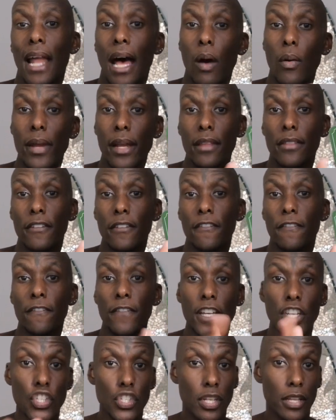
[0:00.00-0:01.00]
allowing the
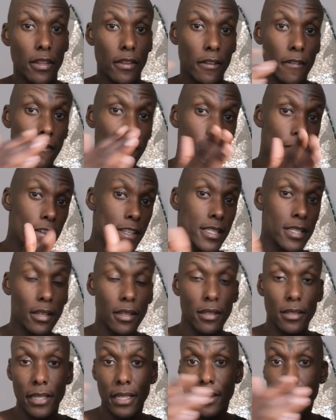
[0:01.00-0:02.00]
fish in the
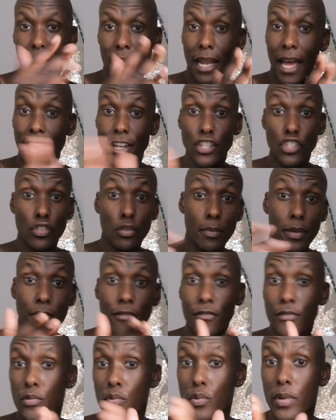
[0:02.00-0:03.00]
physical, in the light, to
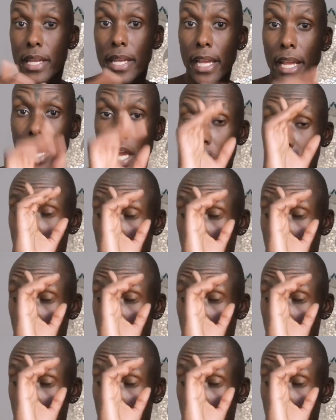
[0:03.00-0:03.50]
be free,